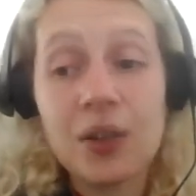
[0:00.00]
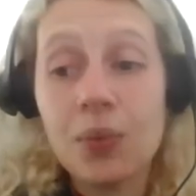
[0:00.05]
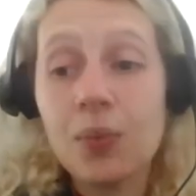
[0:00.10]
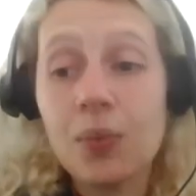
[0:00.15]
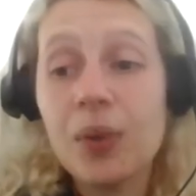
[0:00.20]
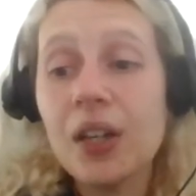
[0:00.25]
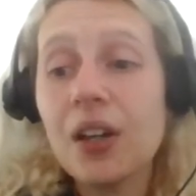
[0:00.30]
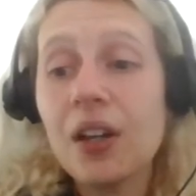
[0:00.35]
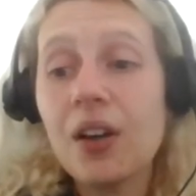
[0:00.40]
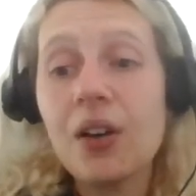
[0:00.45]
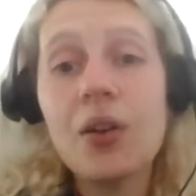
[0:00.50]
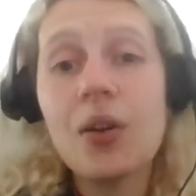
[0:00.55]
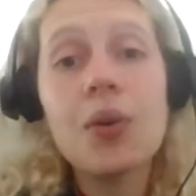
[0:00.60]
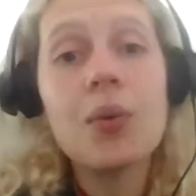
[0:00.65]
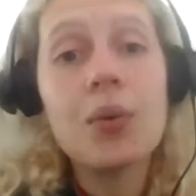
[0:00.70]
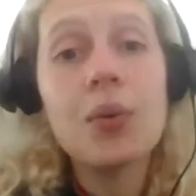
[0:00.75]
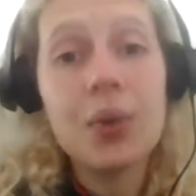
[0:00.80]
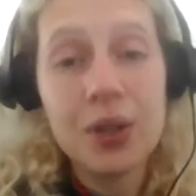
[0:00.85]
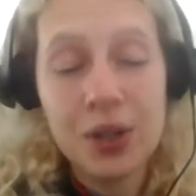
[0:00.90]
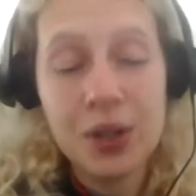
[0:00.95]
We are
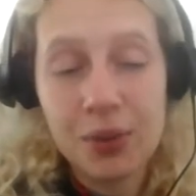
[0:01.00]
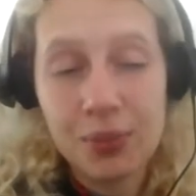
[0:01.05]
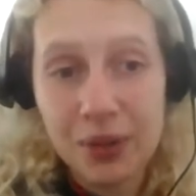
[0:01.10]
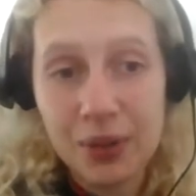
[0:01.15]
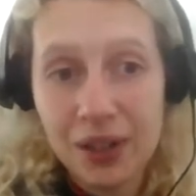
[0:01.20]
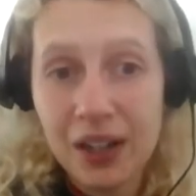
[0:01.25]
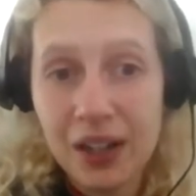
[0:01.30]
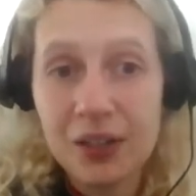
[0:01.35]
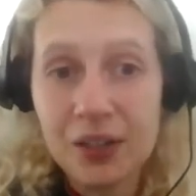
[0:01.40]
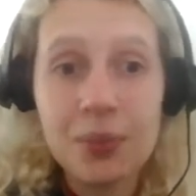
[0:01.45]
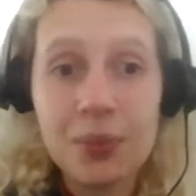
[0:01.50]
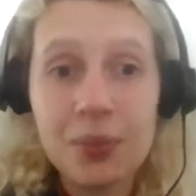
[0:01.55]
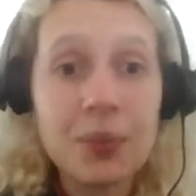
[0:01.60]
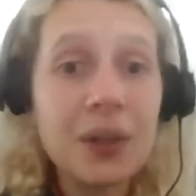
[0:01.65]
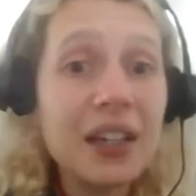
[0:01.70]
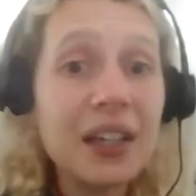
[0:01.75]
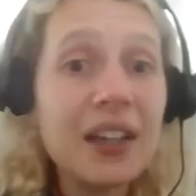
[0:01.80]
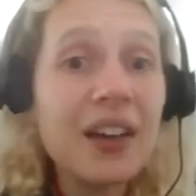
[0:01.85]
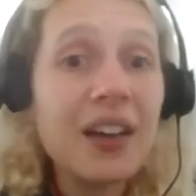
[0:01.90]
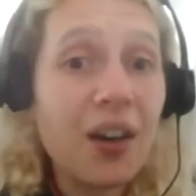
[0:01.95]
all human and
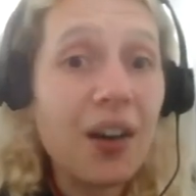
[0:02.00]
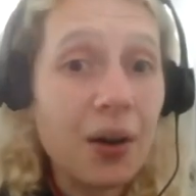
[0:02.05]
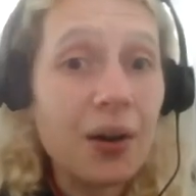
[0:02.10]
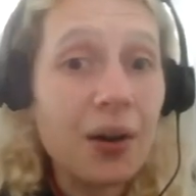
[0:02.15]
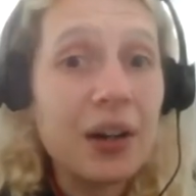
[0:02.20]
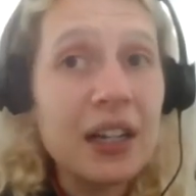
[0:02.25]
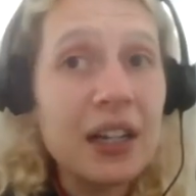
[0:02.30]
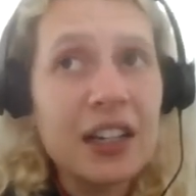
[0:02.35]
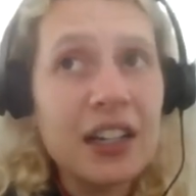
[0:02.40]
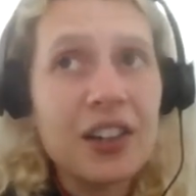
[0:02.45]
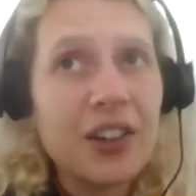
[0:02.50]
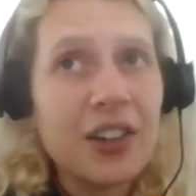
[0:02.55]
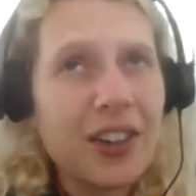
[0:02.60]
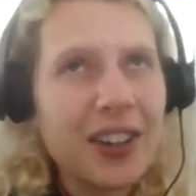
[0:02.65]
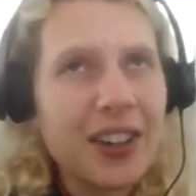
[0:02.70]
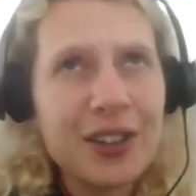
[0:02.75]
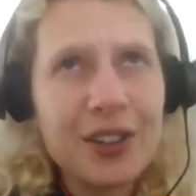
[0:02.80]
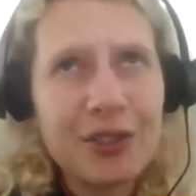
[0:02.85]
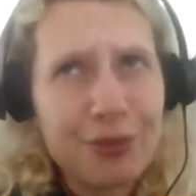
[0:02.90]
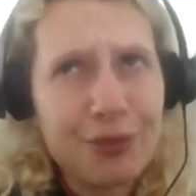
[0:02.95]
we are
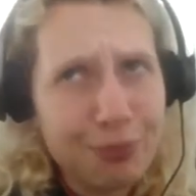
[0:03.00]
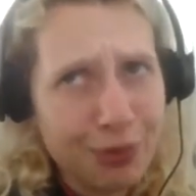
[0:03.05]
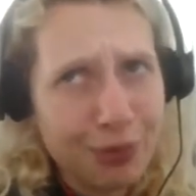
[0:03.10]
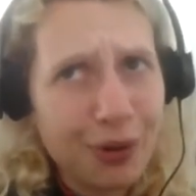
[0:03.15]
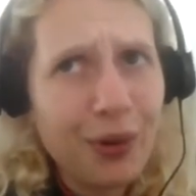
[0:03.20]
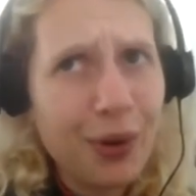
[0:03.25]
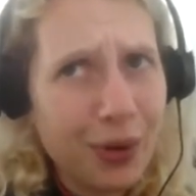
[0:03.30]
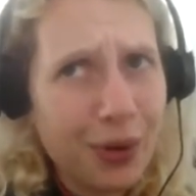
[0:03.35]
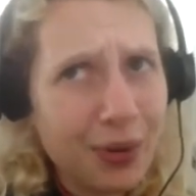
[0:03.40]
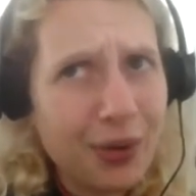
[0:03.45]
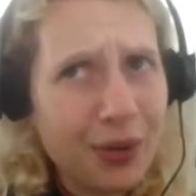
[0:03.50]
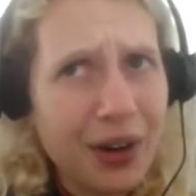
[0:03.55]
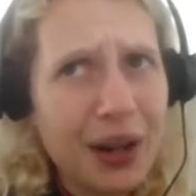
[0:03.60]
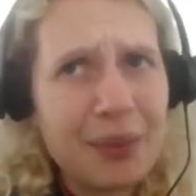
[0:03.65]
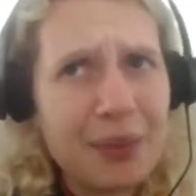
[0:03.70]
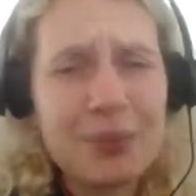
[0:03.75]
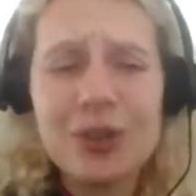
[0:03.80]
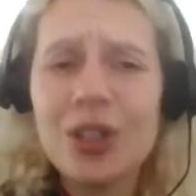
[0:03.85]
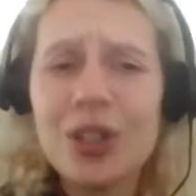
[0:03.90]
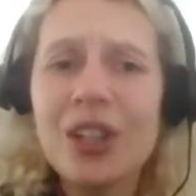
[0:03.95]
kind of
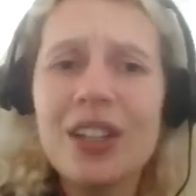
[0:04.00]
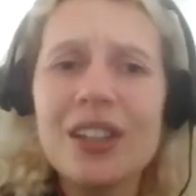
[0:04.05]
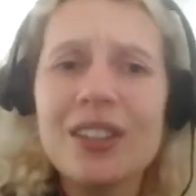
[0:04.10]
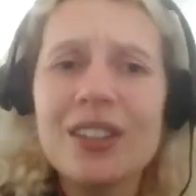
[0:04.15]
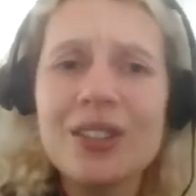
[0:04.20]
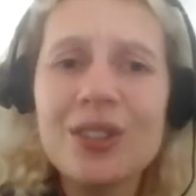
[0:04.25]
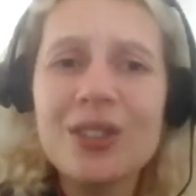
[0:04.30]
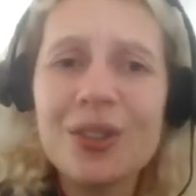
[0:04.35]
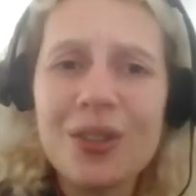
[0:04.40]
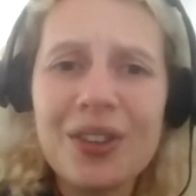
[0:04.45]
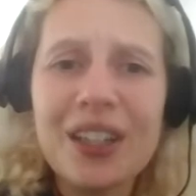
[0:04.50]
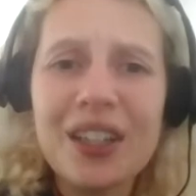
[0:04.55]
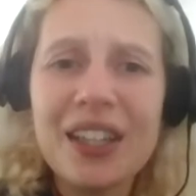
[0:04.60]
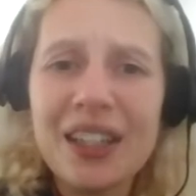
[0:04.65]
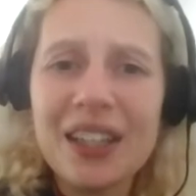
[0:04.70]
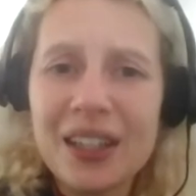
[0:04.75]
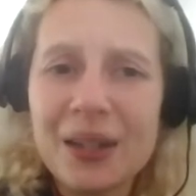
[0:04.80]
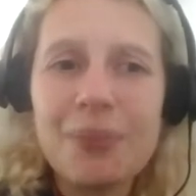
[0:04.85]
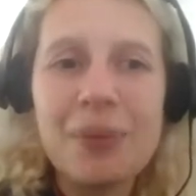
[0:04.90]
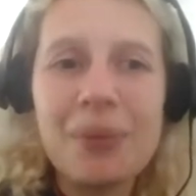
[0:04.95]
programmed to think
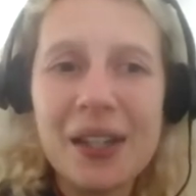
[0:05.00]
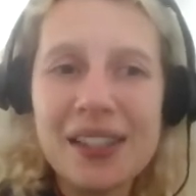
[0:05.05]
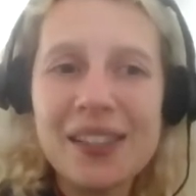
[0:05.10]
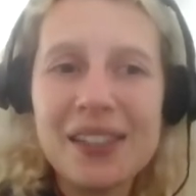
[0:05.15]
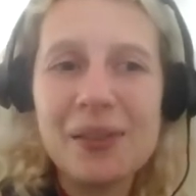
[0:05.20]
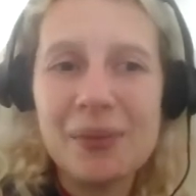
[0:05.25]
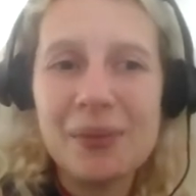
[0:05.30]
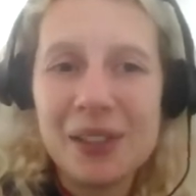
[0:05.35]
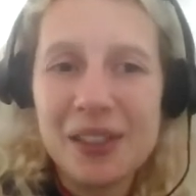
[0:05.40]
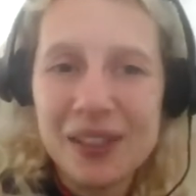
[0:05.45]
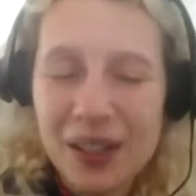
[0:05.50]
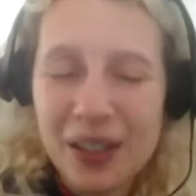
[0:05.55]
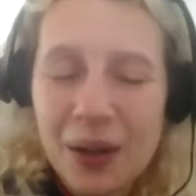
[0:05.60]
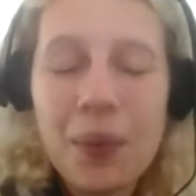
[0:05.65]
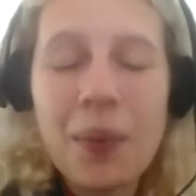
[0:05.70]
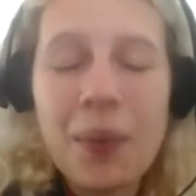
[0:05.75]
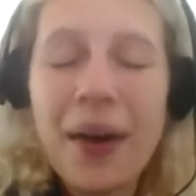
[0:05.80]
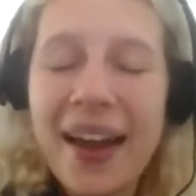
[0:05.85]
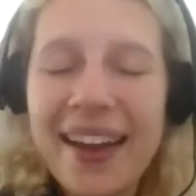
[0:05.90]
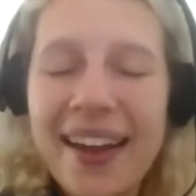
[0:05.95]
in a pessimistic
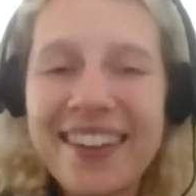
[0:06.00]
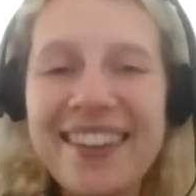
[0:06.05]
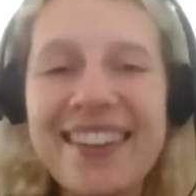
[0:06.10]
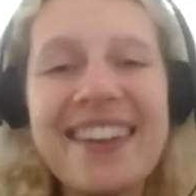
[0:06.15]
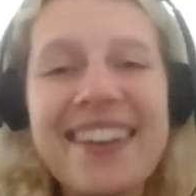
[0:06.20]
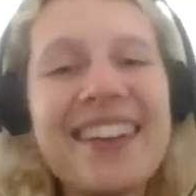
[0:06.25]
way.